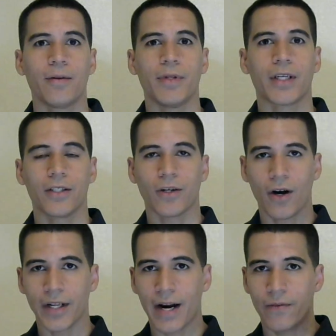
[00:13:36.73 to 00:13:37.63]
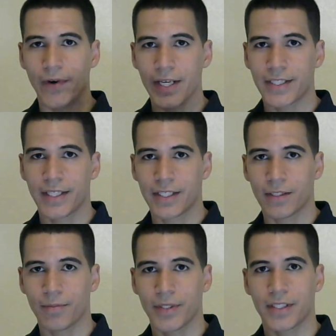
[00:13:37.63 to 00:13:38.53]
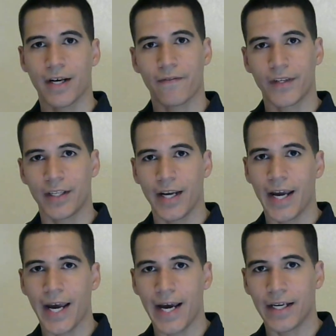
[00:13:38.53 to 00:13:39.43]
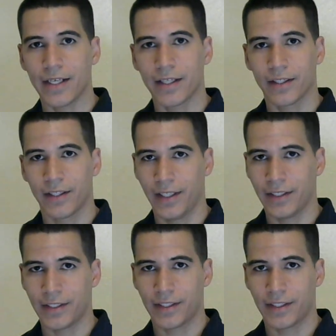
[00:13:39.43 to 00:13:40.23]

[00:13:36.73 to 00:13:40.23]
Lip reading: Because all that racism and stuff that they had in